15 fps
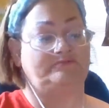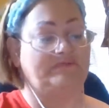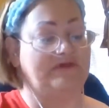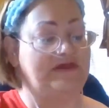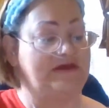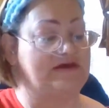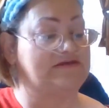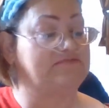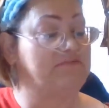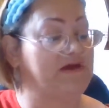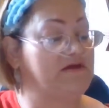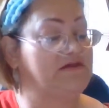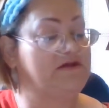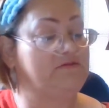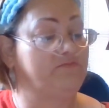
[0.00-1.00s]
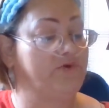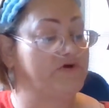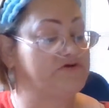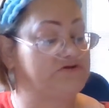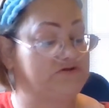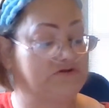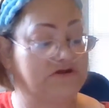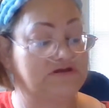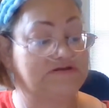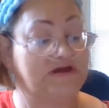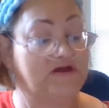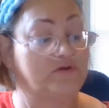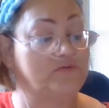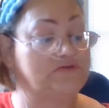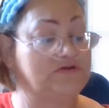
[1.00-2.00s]
Yes, my clean brush
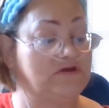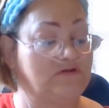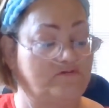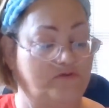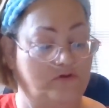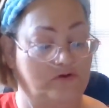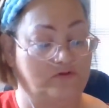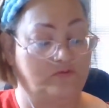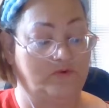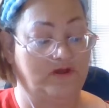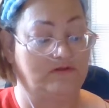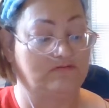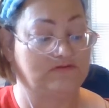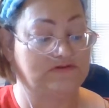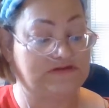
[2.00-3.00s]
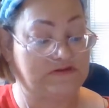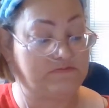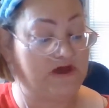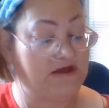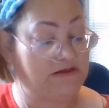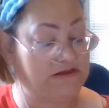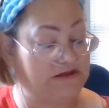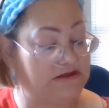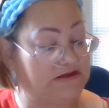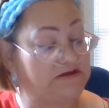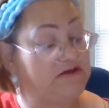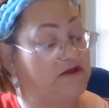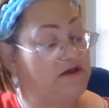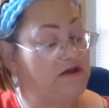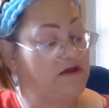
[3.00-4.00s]
container was on the floor. Well, semi-clean.
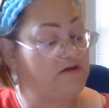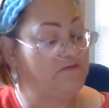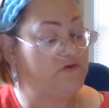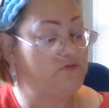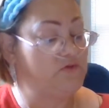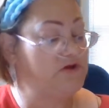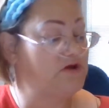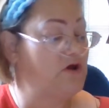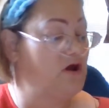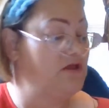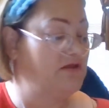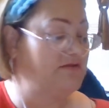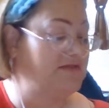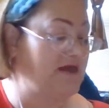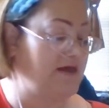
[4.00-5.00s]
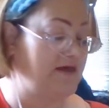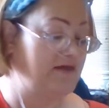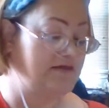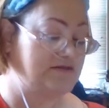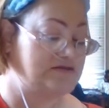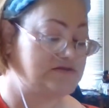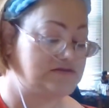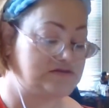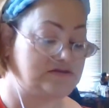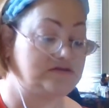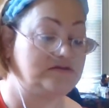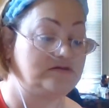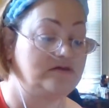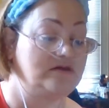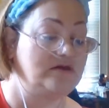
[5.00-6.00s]
You want to call it that?
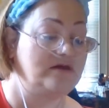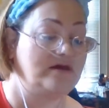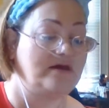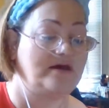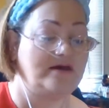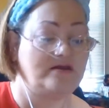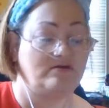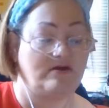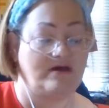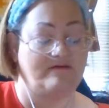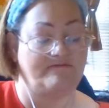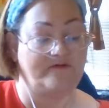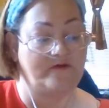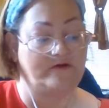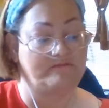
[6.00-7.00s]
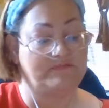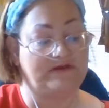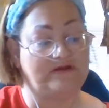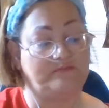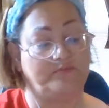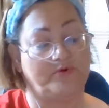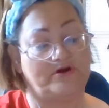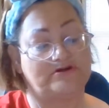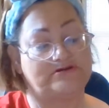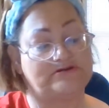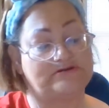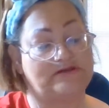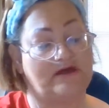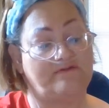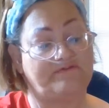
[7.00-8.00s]
I don't have very many
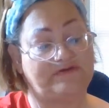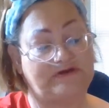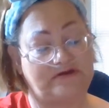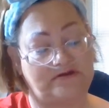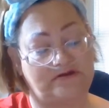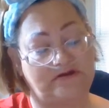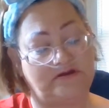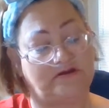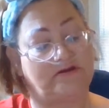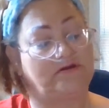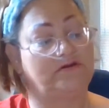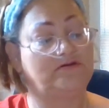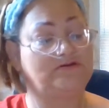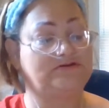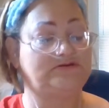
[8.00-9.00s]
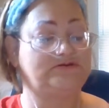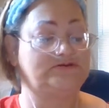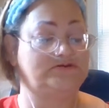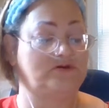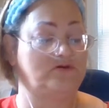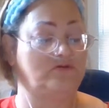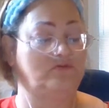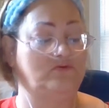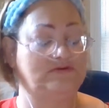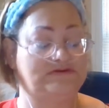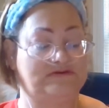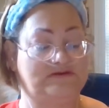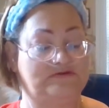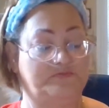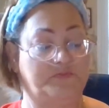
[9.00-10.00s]
brushes left in here. So what's
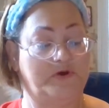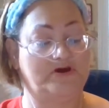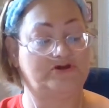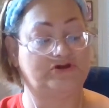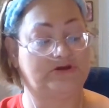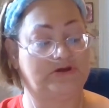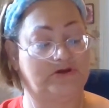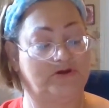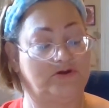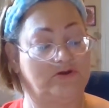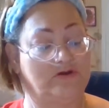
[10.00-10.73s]
this brush here?